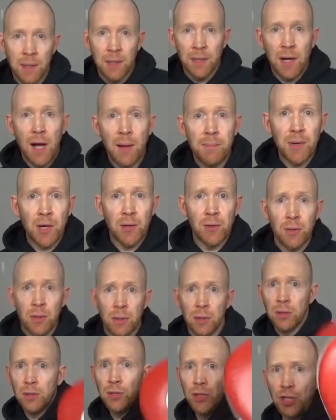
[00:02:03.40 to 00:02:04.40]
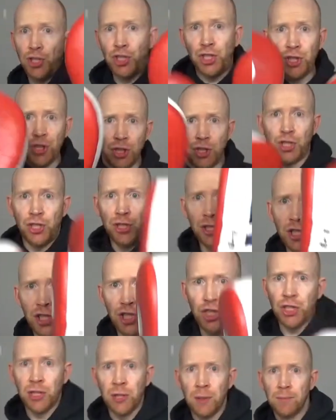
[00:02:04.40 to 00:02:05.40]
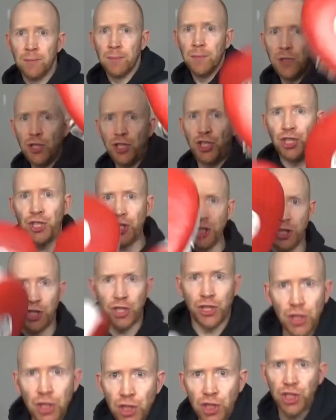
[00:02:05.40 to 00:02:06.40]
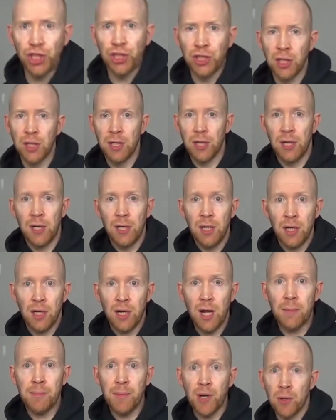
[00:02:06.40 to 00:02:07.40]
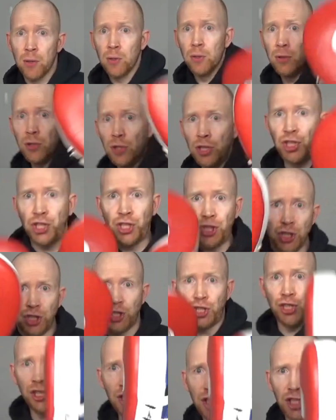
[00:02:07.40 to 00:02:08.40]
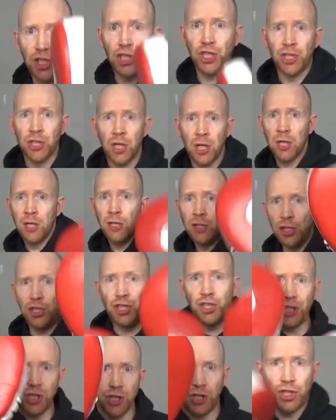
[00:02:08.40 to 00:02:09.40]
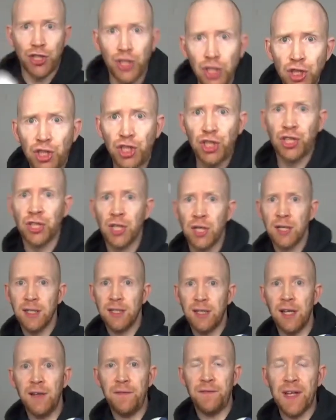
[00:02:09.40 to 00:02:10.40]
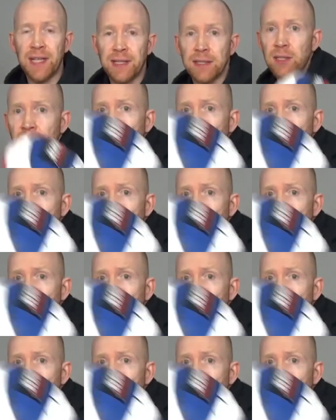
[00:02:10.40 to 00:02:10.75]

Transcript: Combo. Ish, ish, ish, ish, ish, ish. Combo. Ish, ish, ish, ish, ish, ish. Defense.